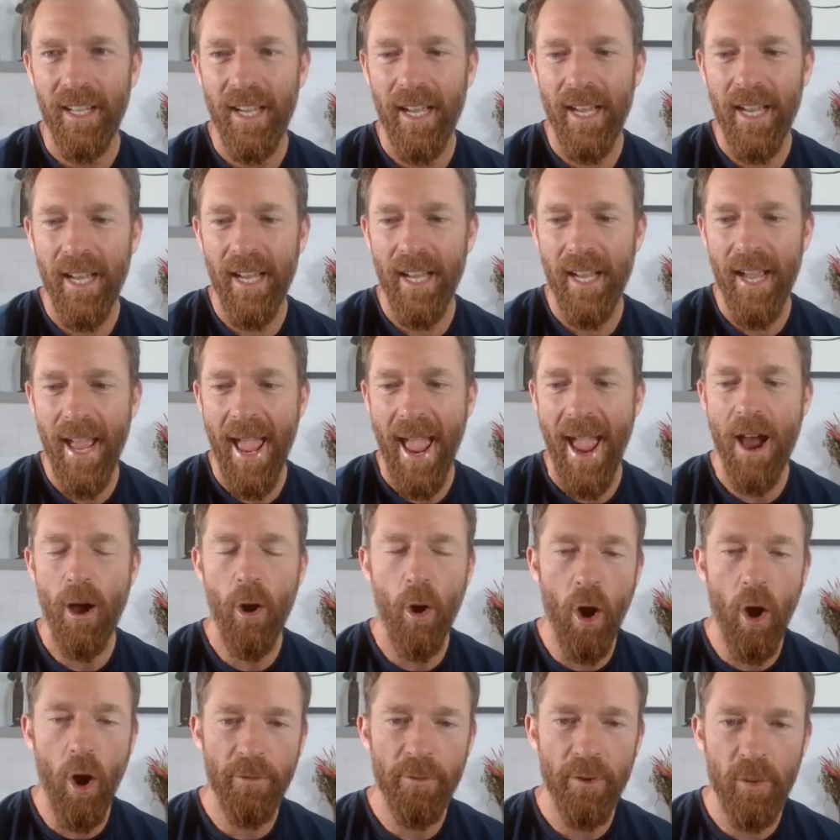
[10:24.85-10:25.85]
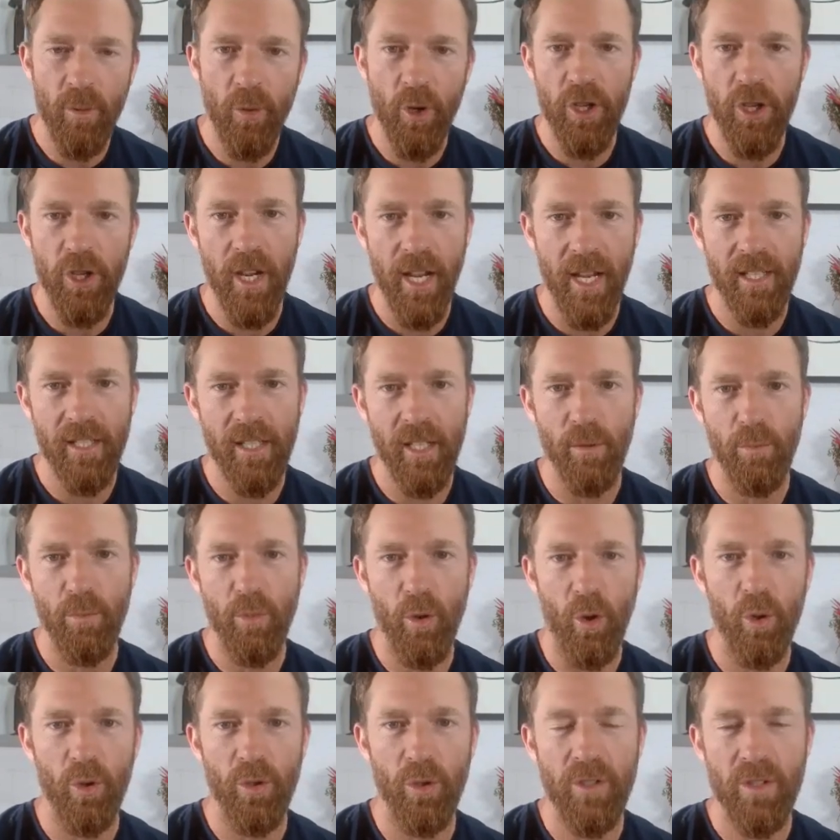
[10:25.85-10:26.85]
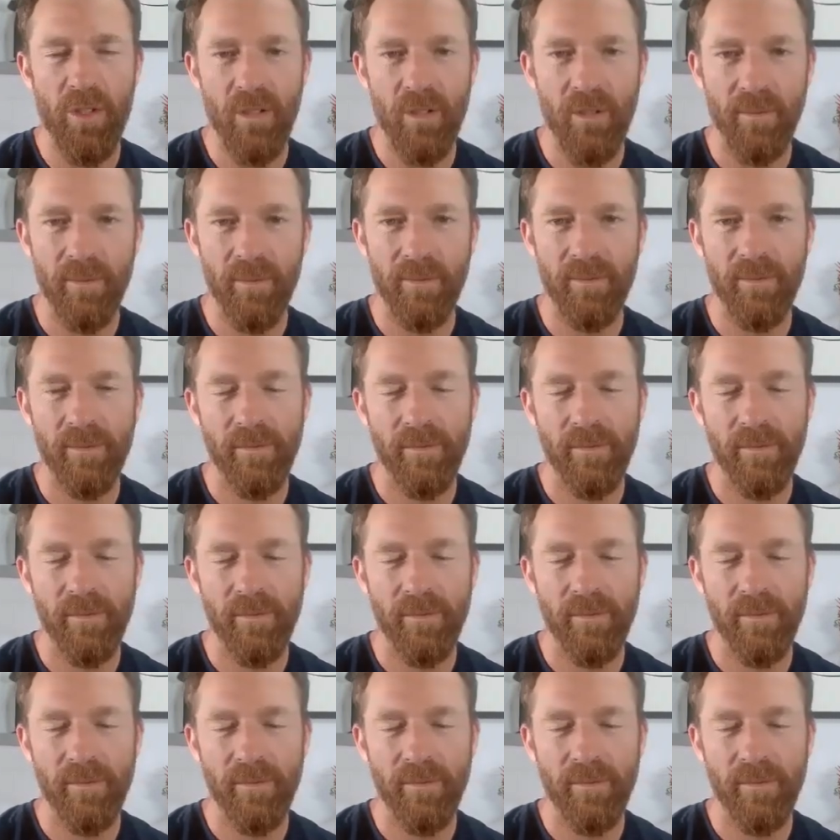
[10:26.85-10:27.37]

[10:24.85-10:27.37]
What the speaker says: How often were you hitting balls?